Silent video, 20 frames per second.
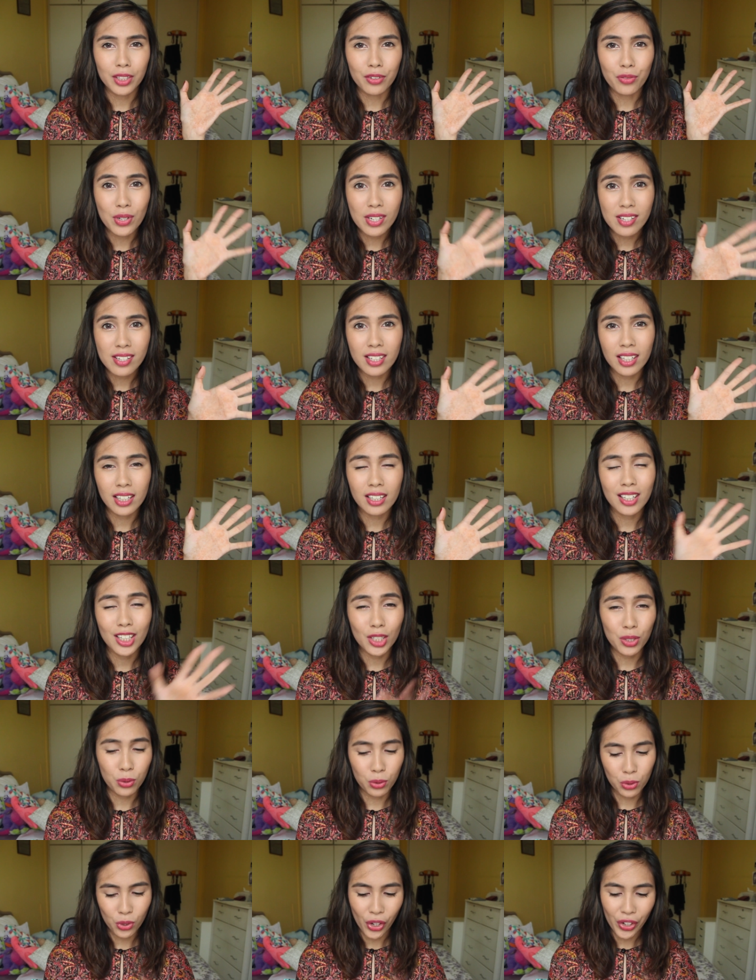recent
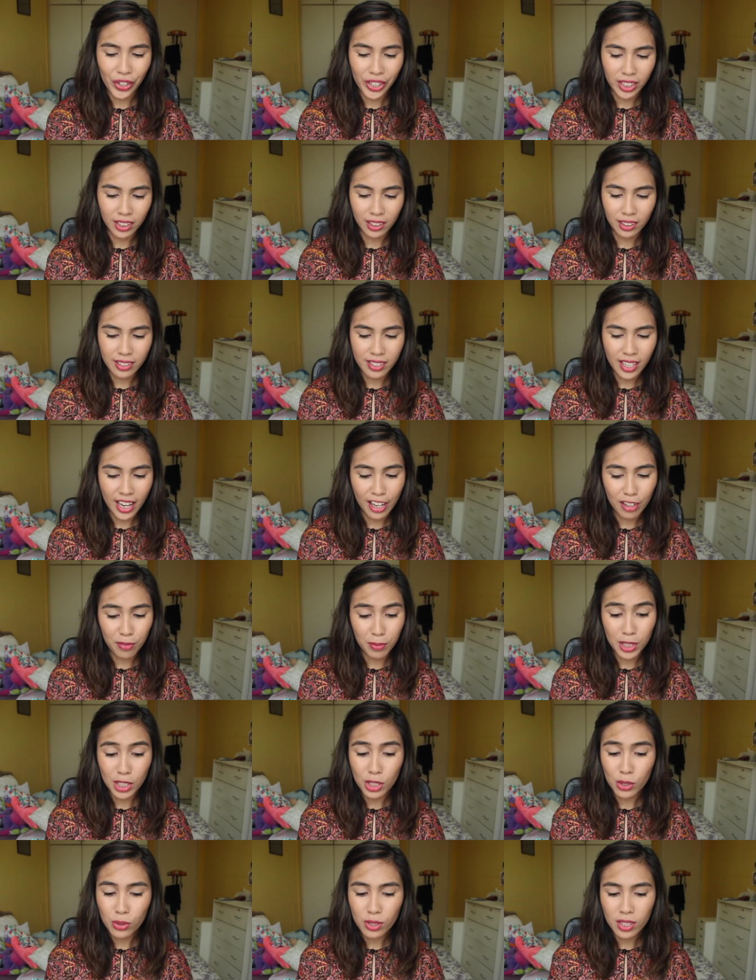tutorials, I've
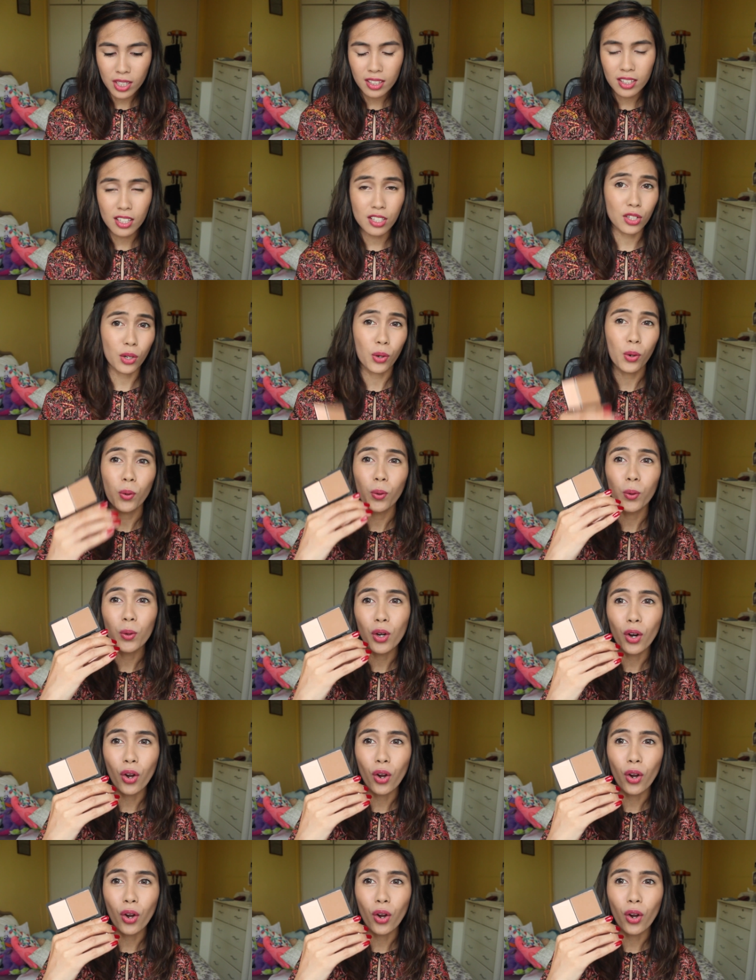been using this a whole